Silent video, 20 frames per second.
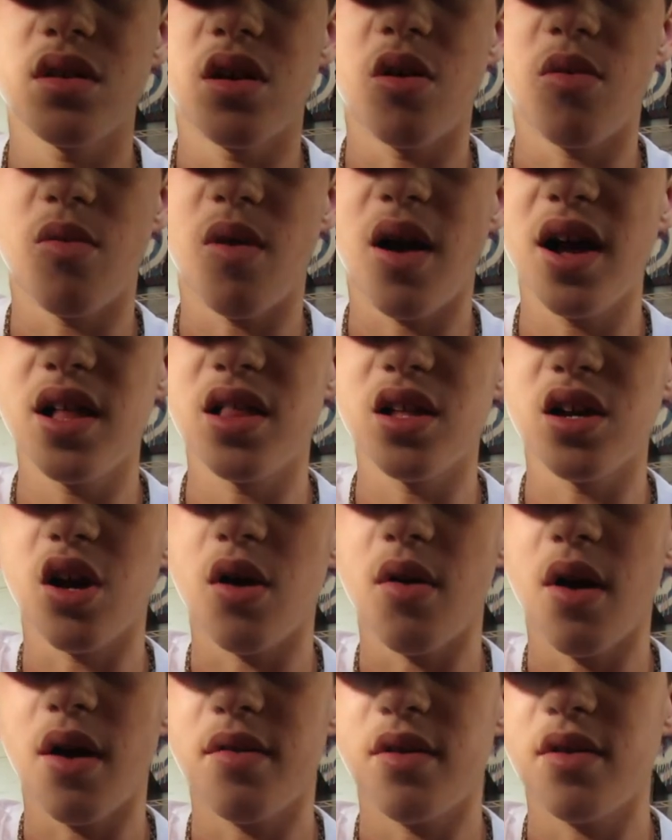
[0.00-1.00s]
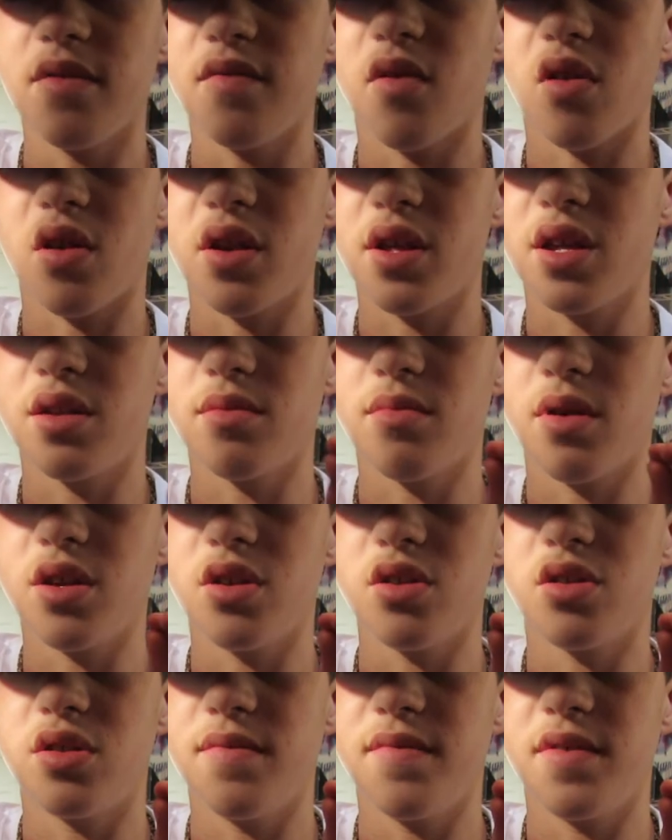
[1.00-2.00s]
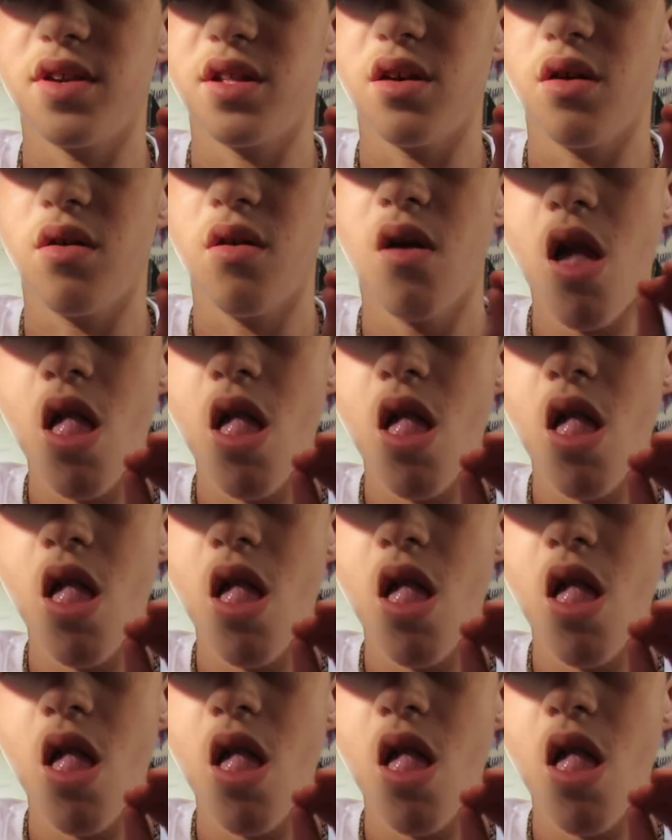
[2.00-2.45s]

a while ago, I would have already ended my YouTube video.